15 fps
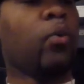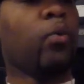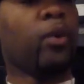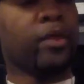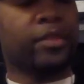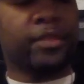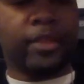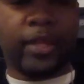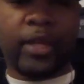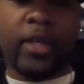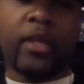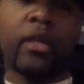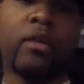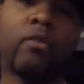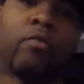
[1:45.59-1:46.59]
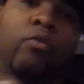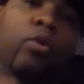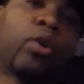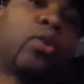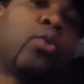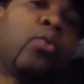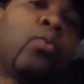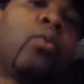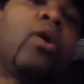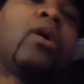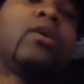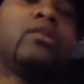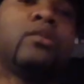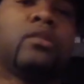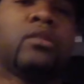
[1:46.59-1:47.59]
with the Royal
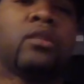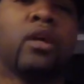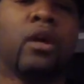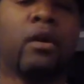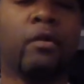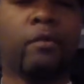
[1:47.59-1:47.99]
Ones